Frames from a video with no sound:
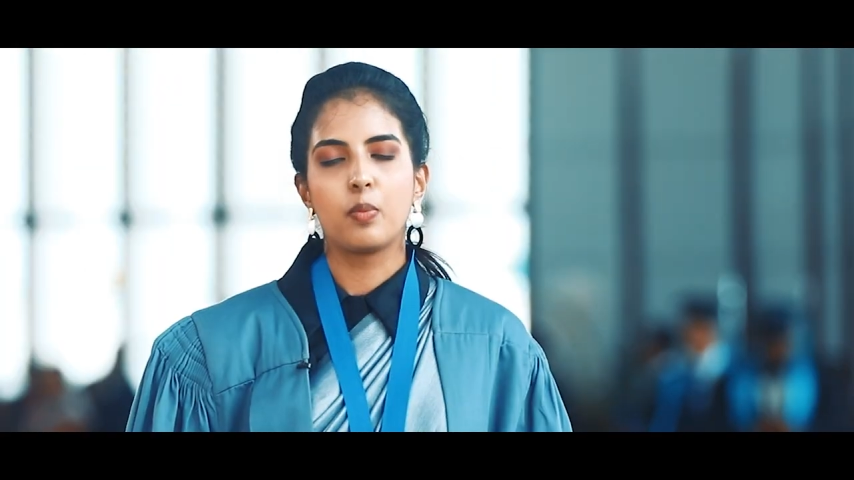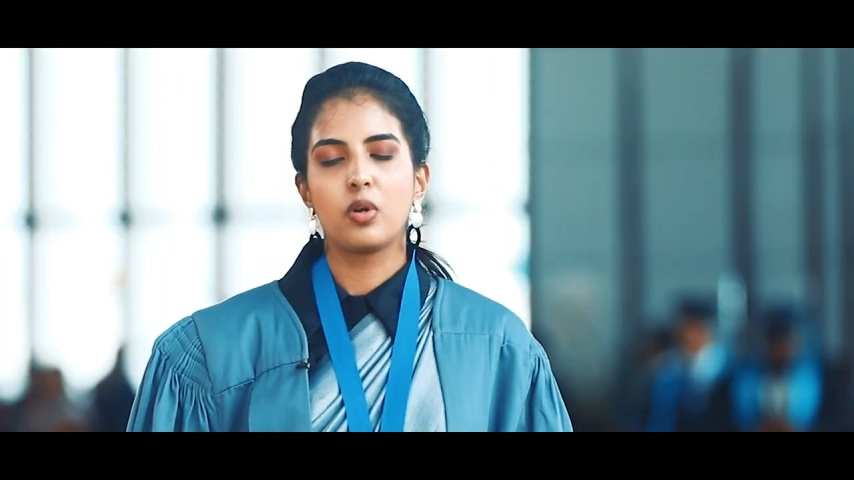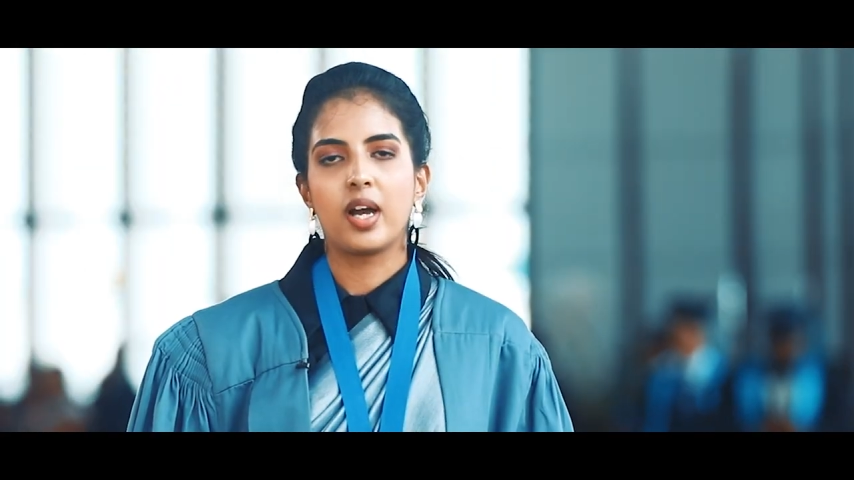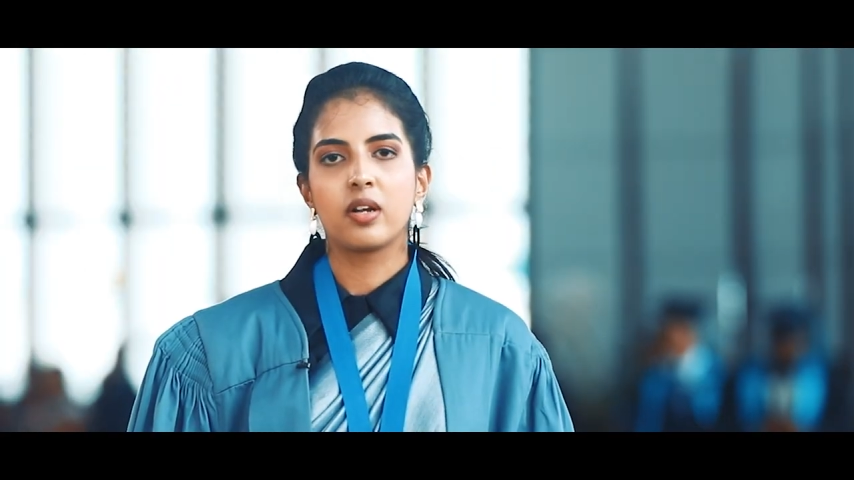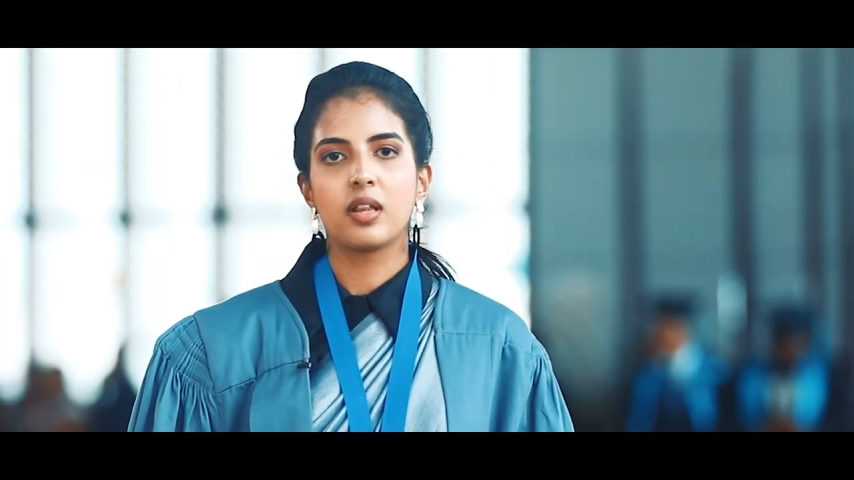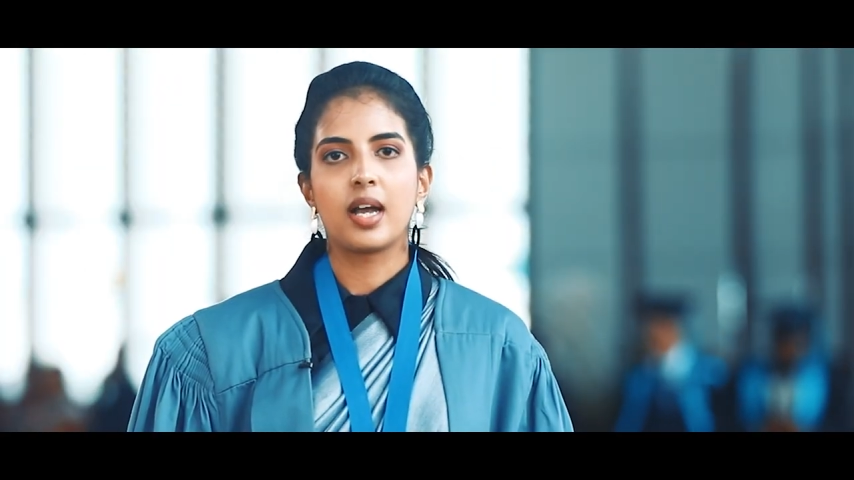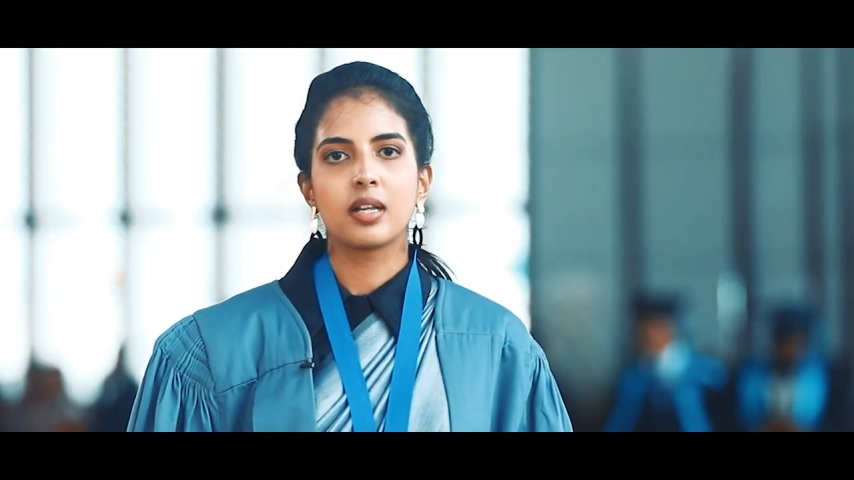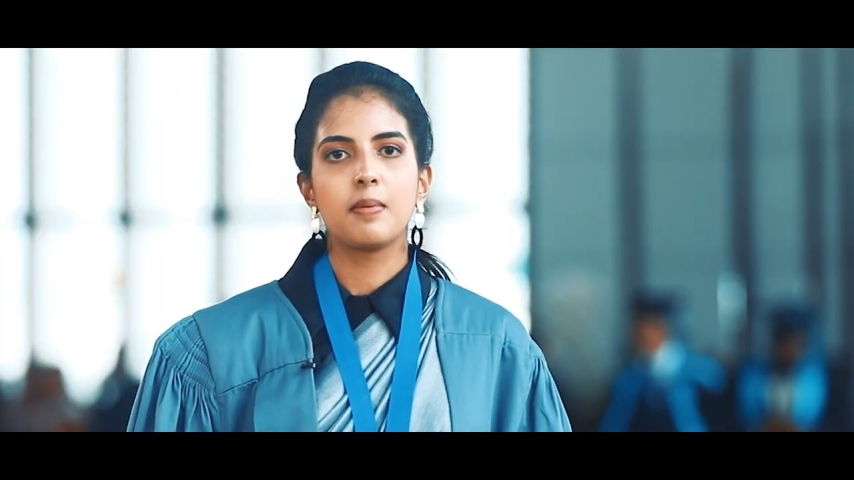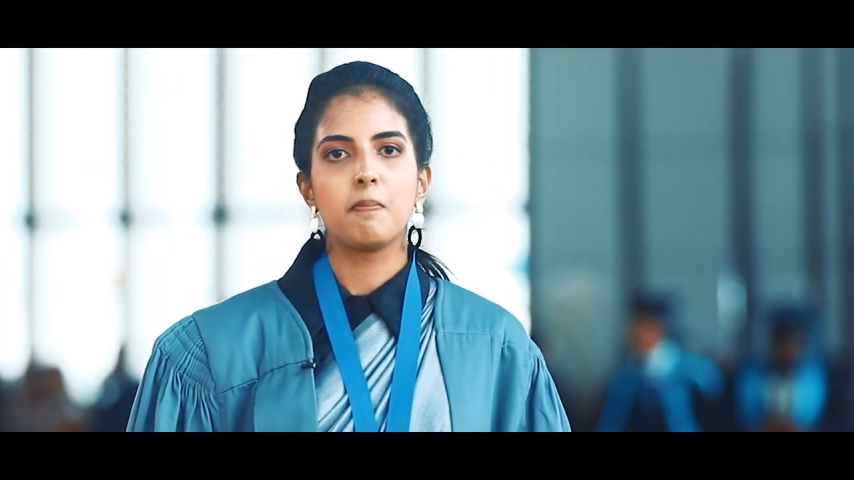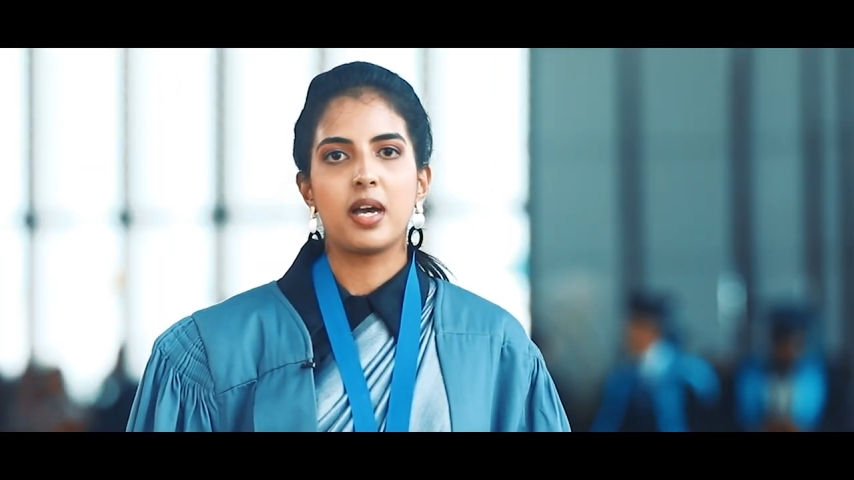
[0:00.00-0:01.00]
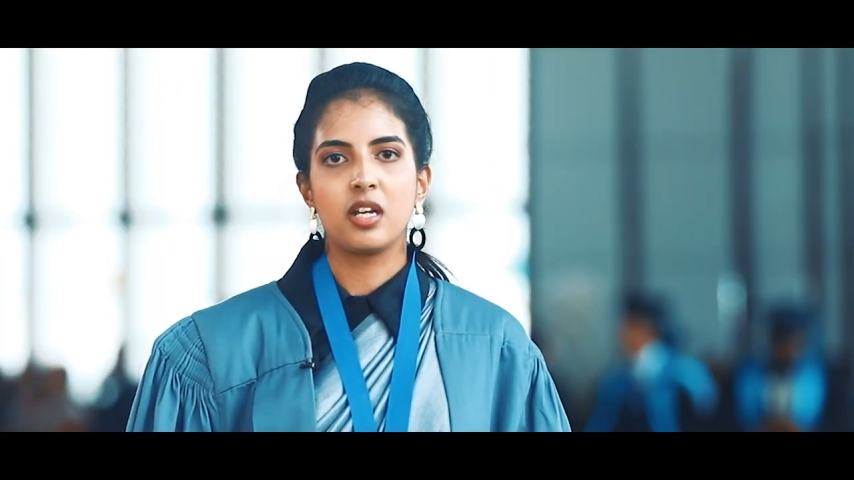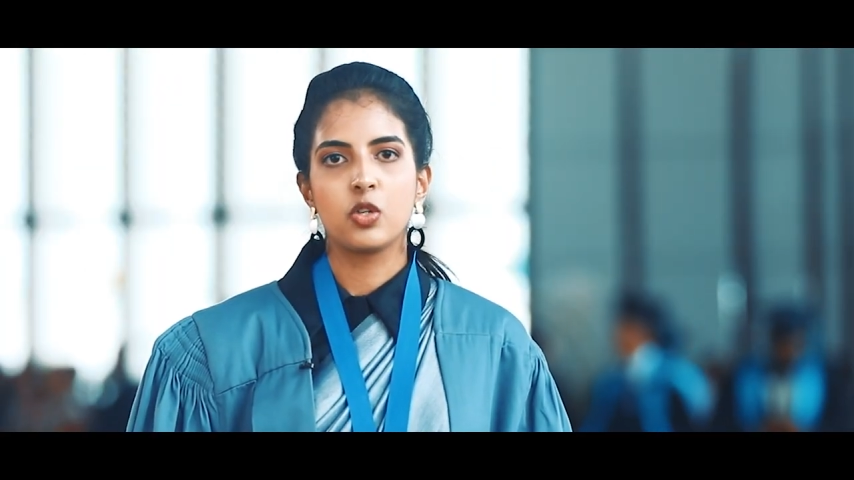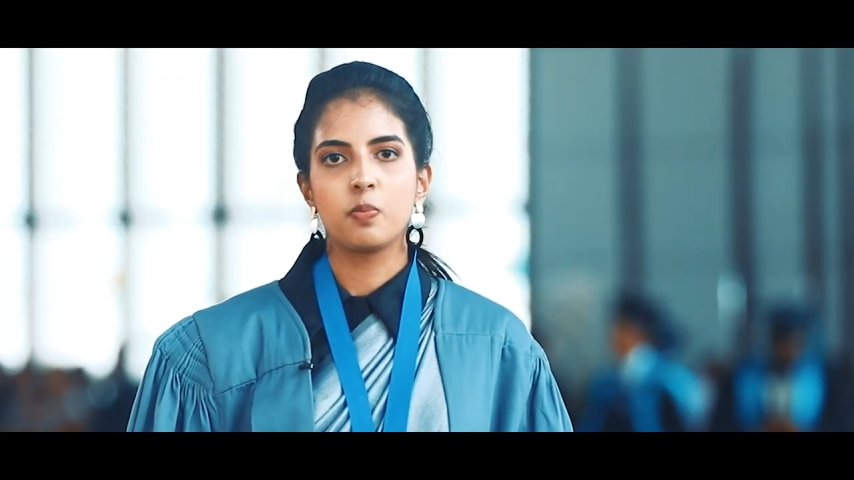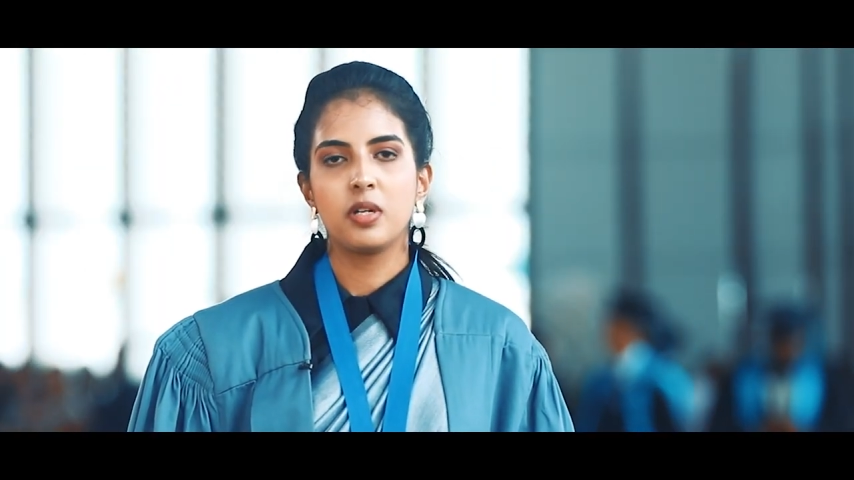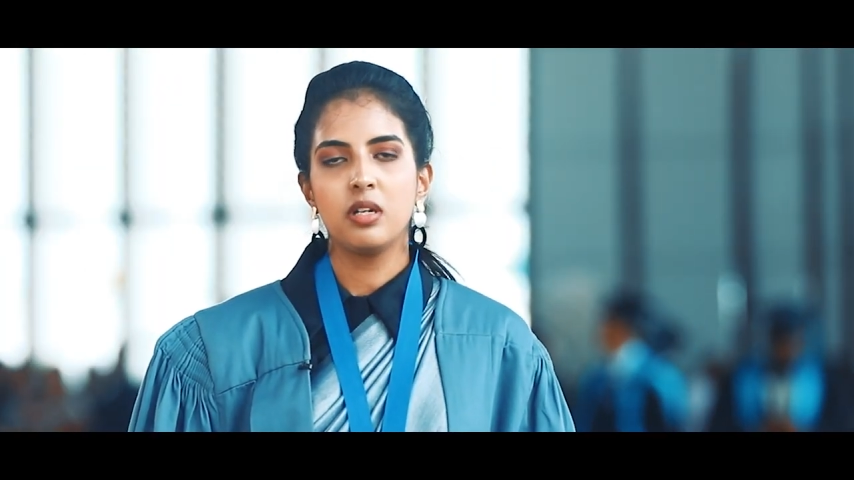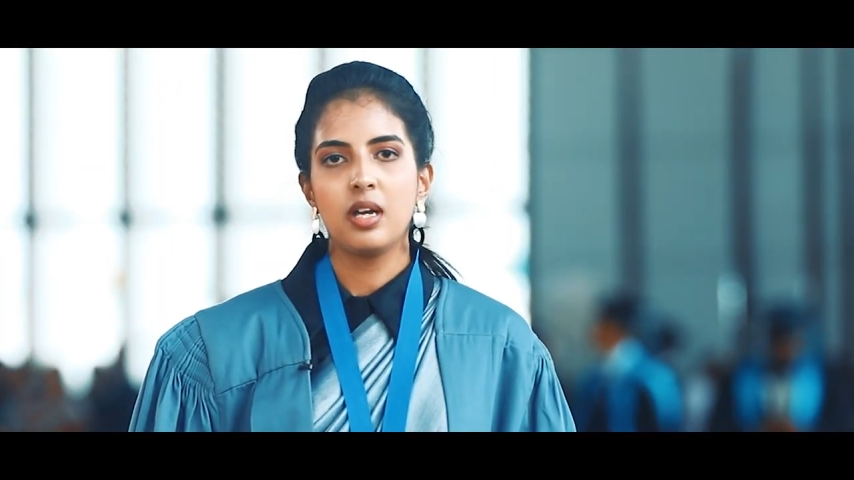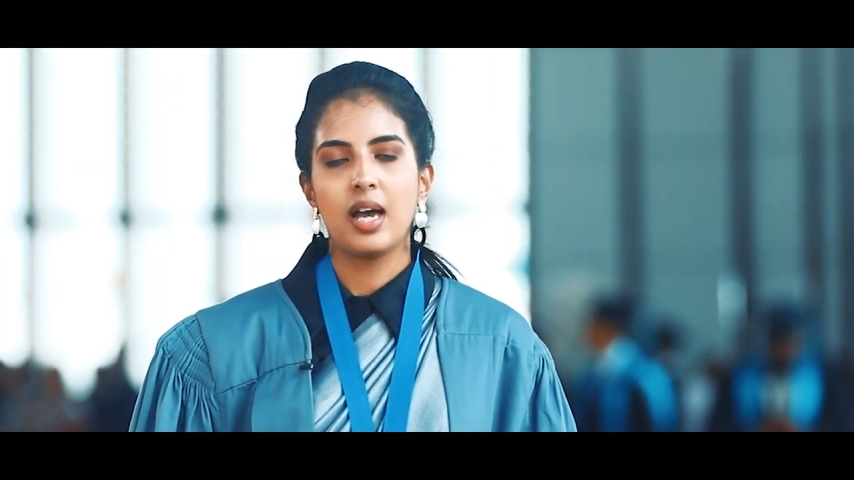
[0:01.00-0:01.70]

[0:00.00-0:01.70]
I would like to thank the management